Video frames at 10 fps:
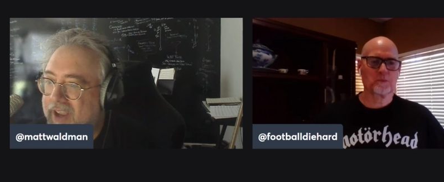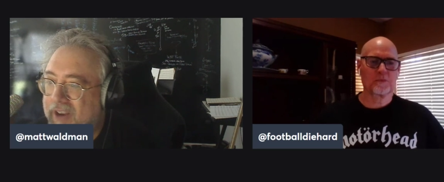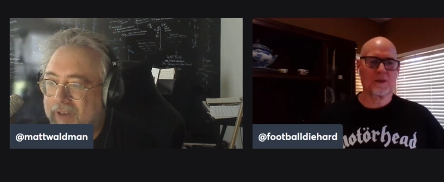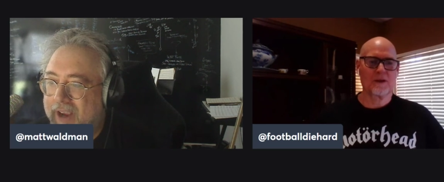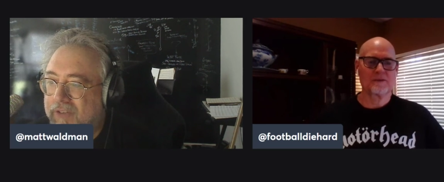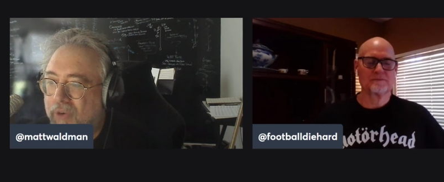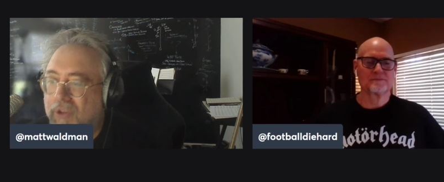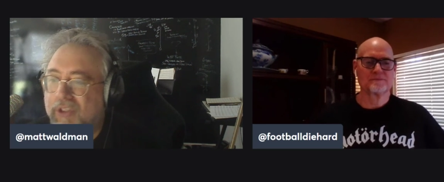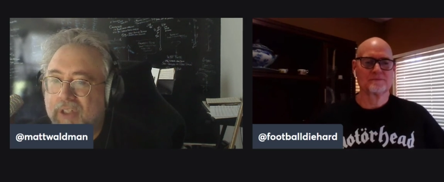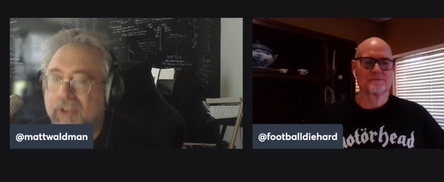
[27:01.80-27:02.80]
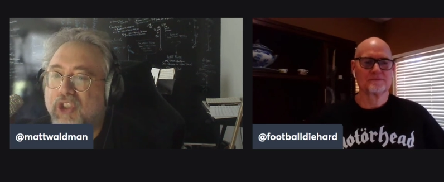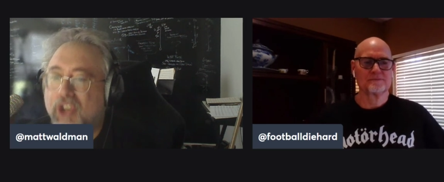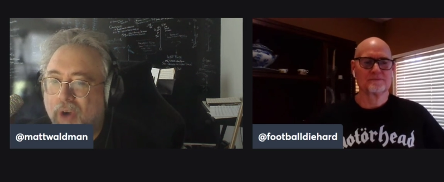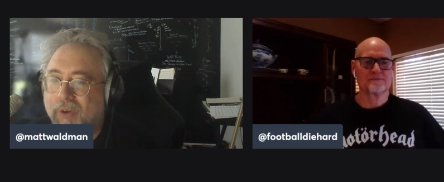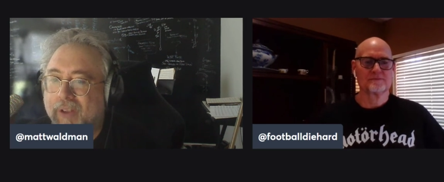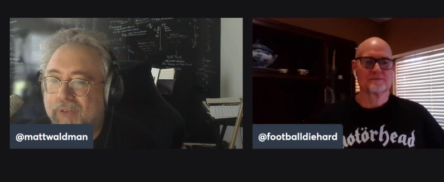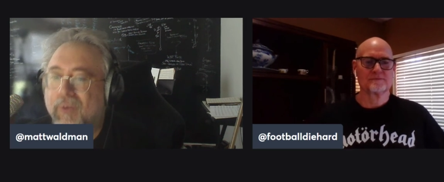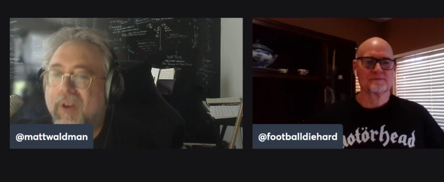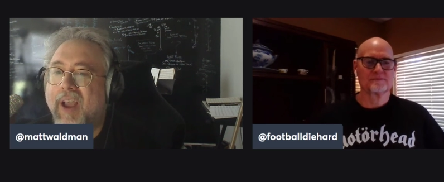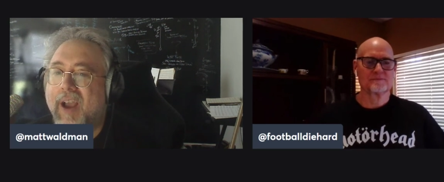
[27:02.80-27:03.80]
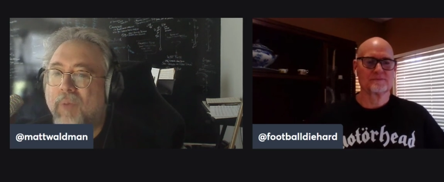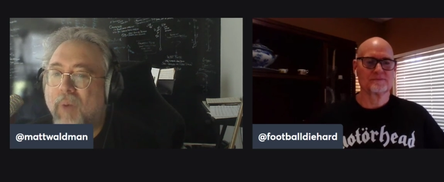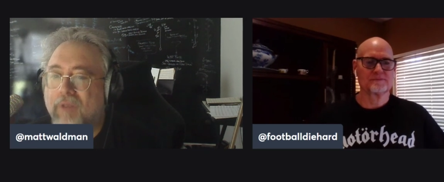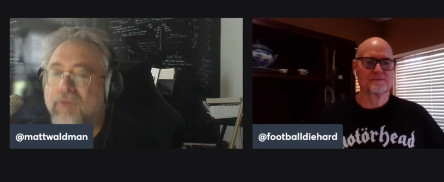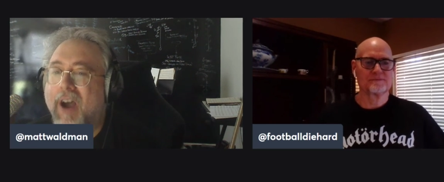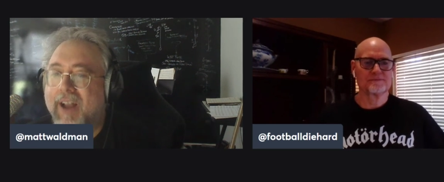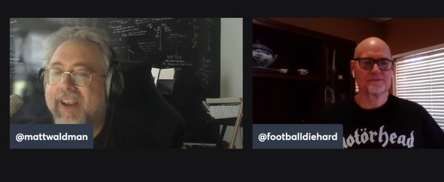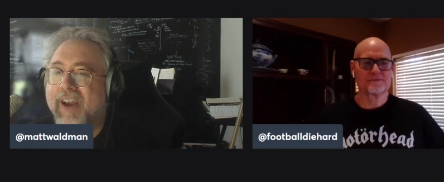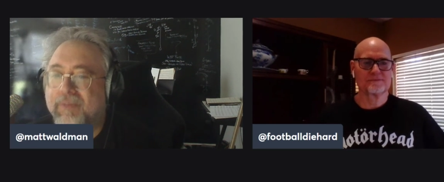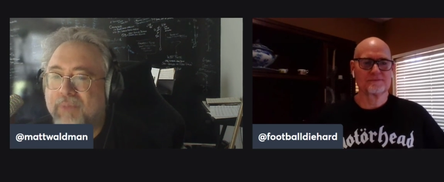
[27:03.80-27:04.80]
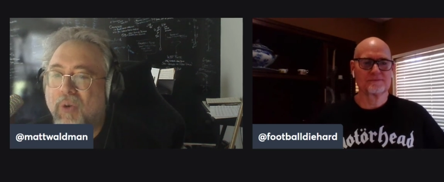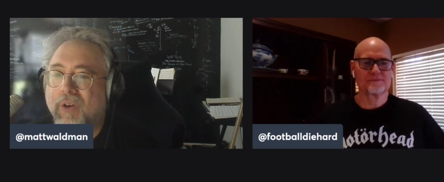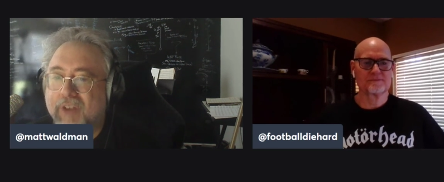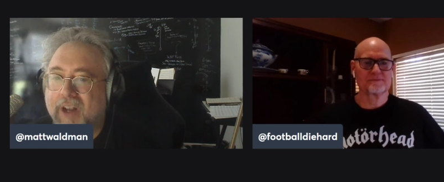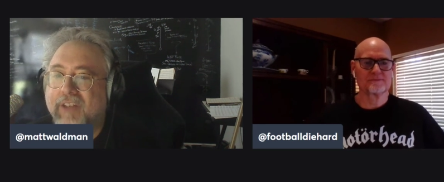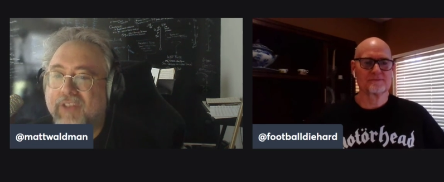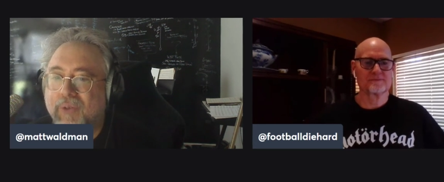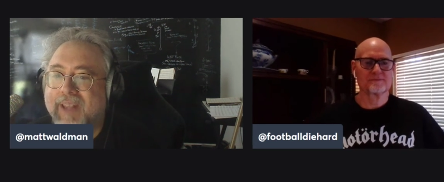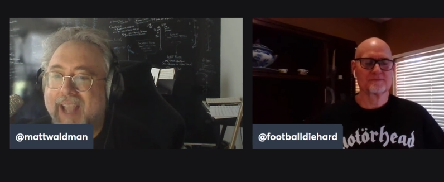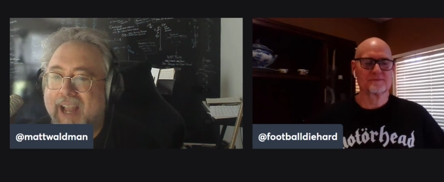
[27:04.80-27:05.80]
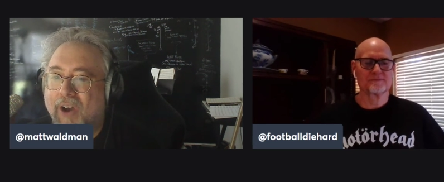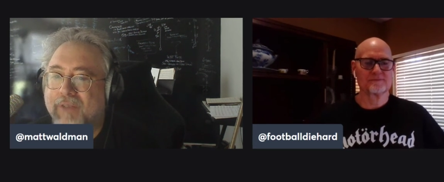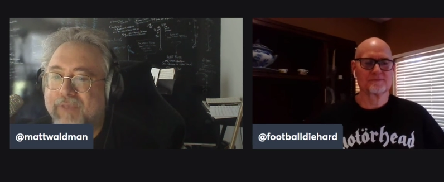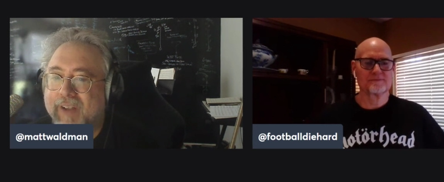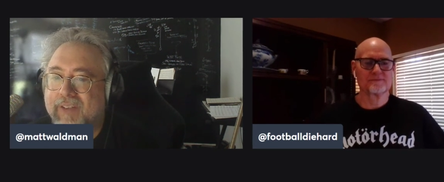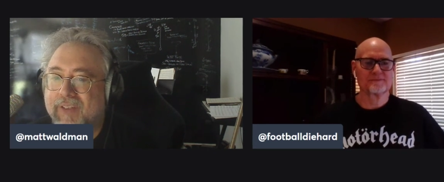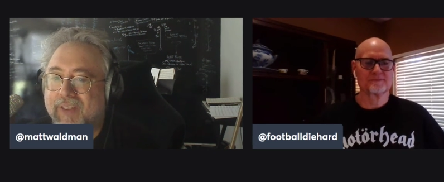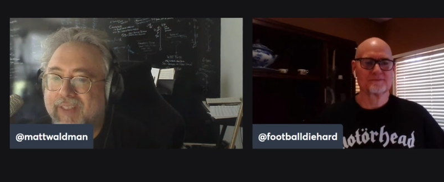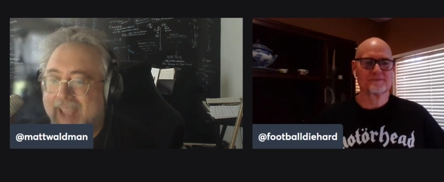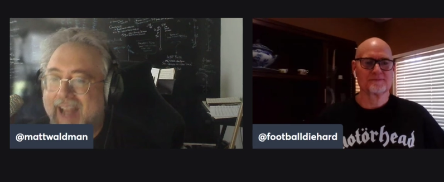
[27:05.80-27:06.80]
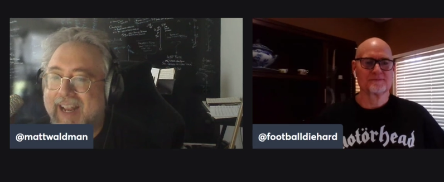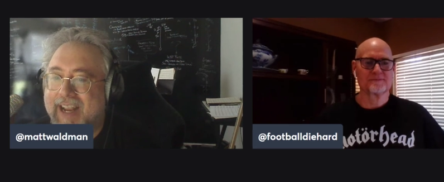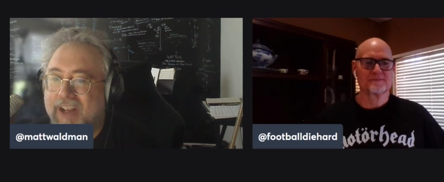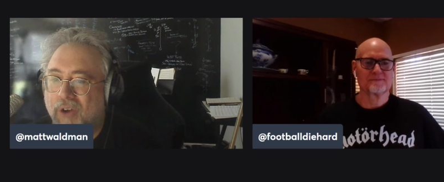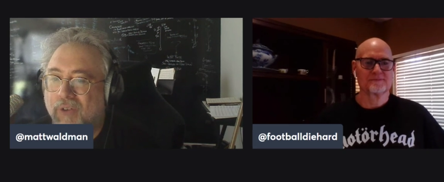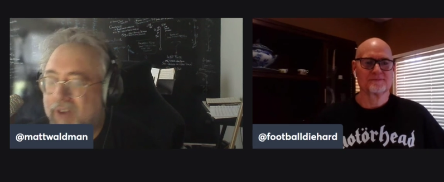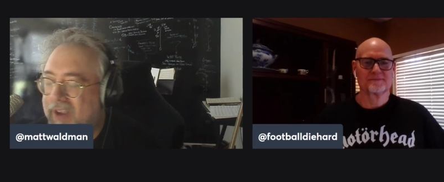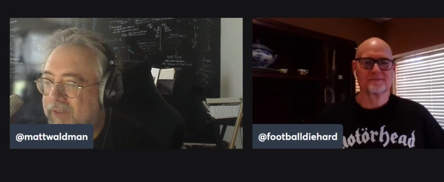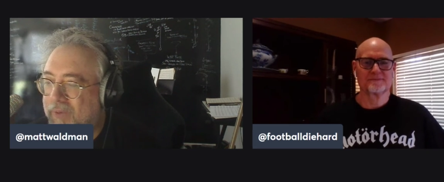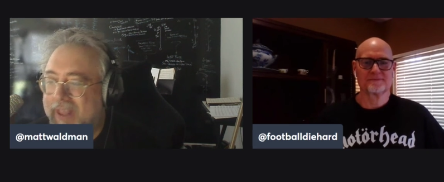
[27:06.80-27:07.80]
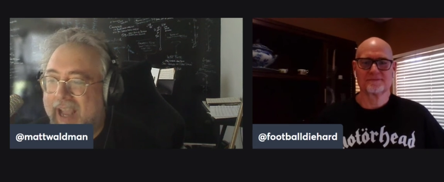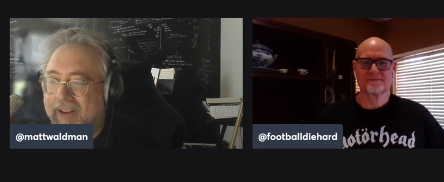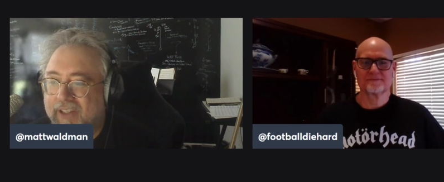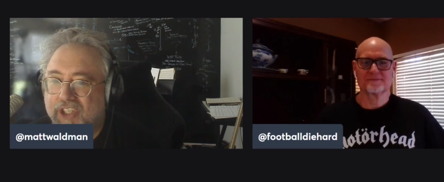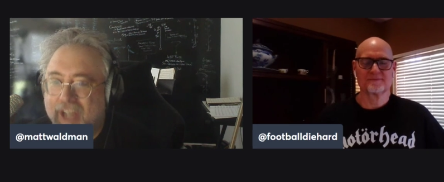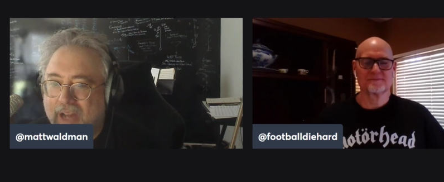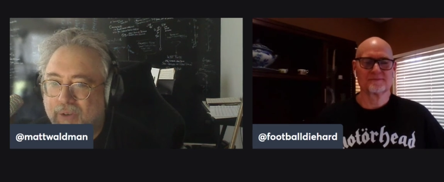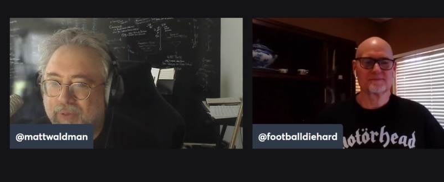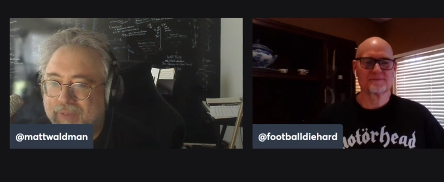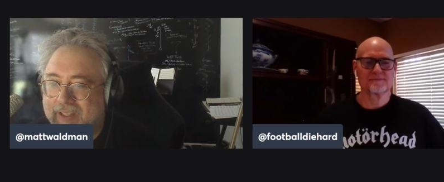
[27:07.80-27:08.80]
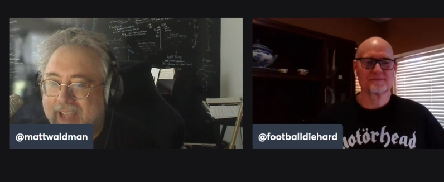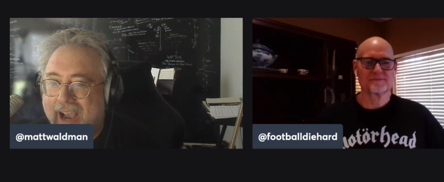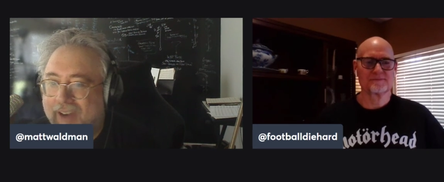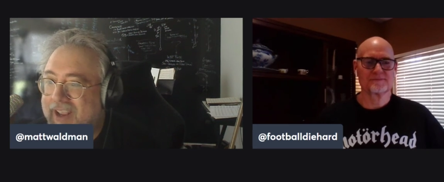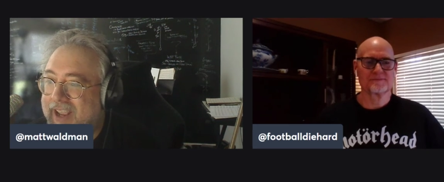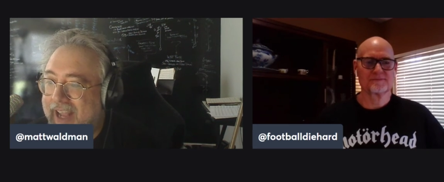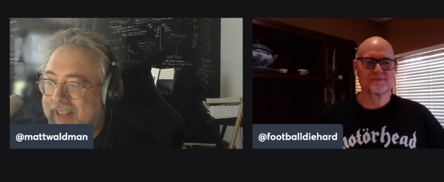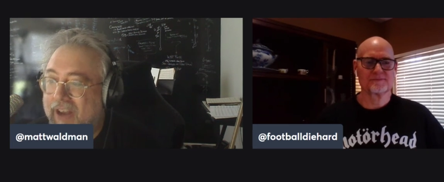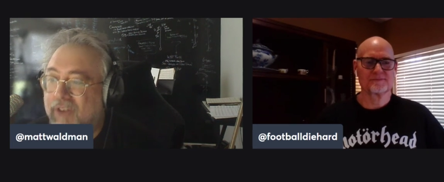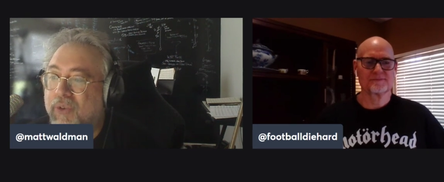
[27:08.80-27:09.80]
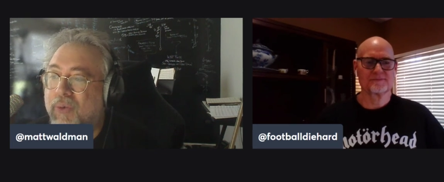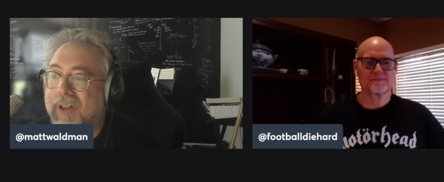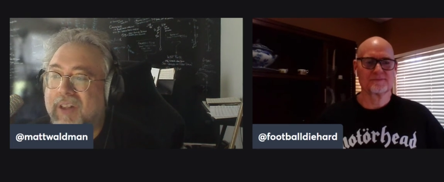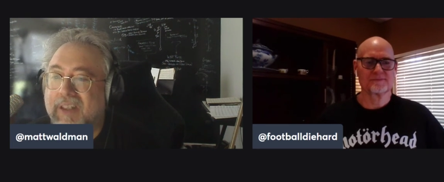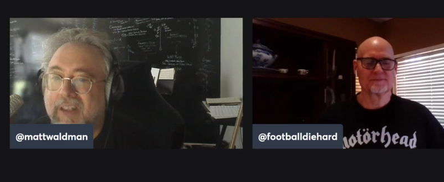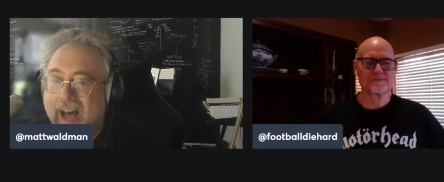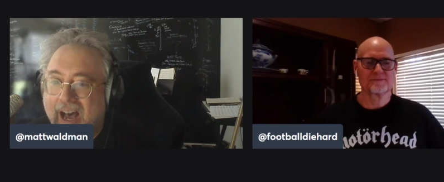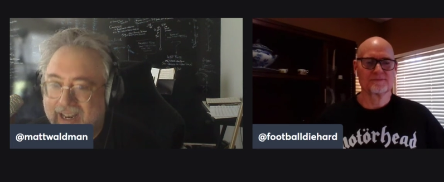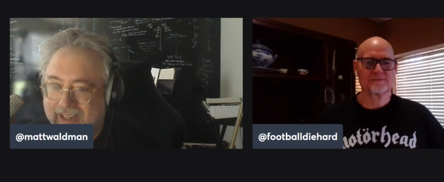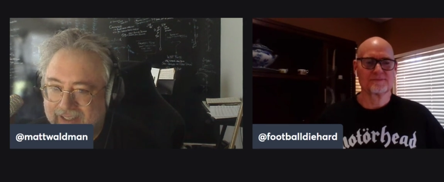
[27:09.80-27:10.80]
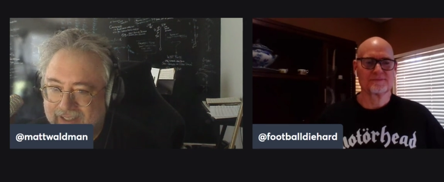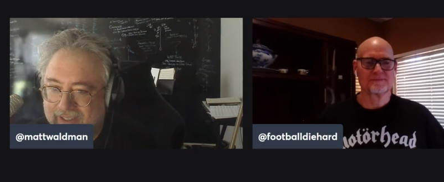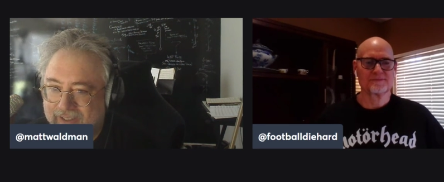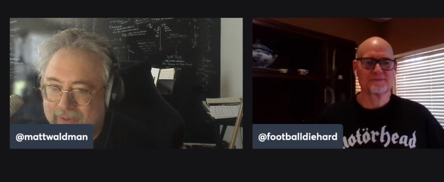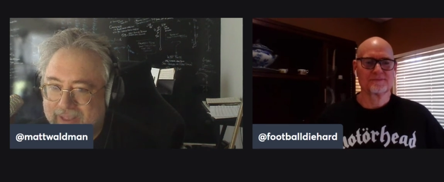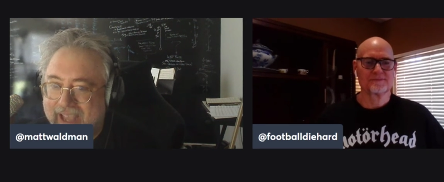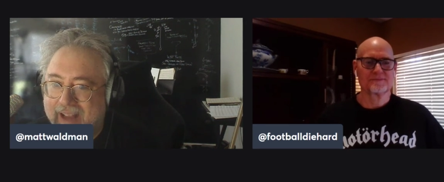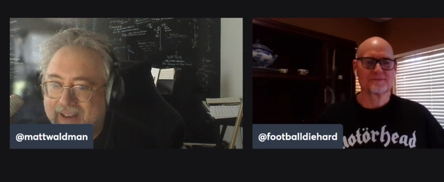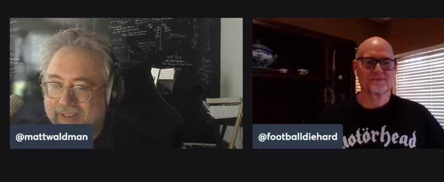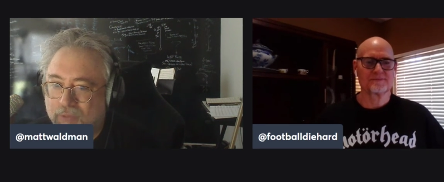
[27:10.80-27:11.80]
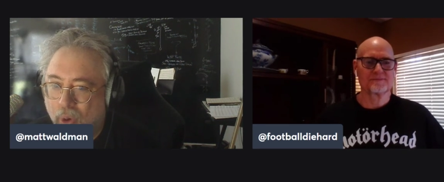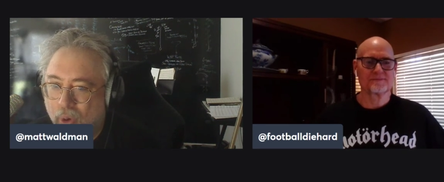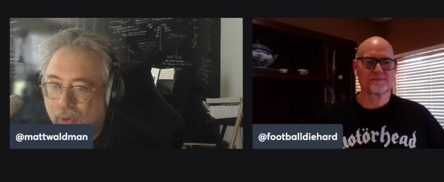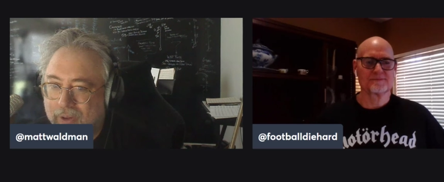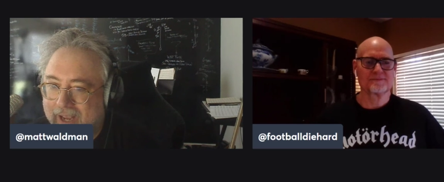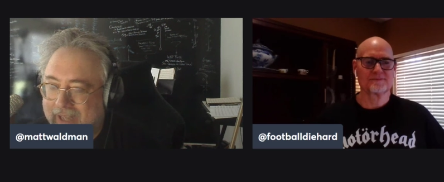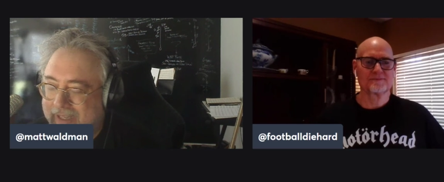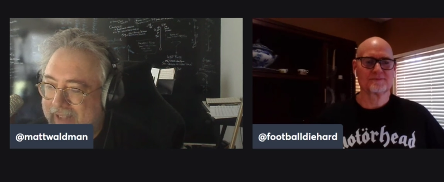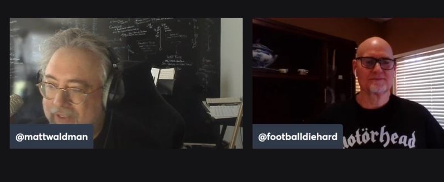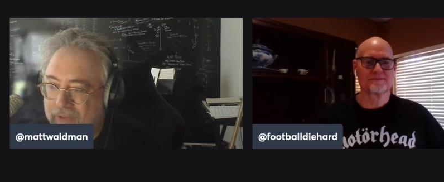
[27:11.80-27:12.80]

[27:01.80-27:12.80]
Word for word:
Speaker 1: Greg Dortch just showed us what Rondale Moore is going to do in that offense. That I know without a shadow of a doubt. And they're doing a lot with that role, and that's the